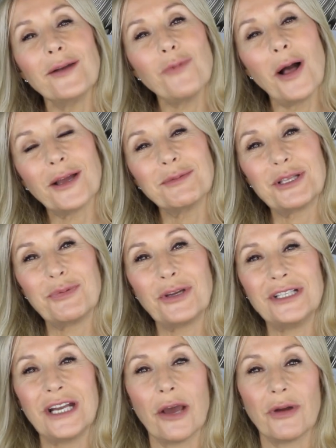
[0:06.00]
And welcome to the
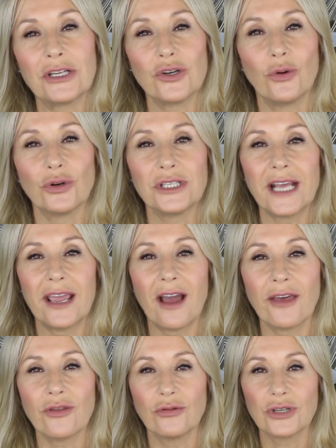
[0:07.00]
Beauty Know It All. Today
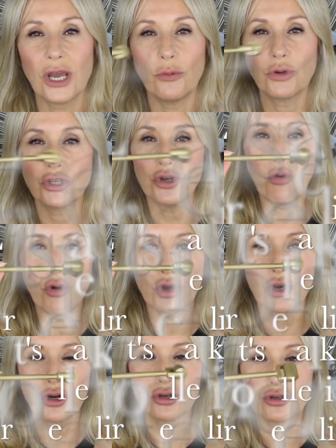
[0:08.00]
I thought I would
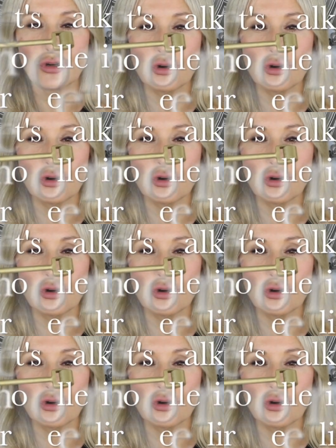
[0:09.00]
talk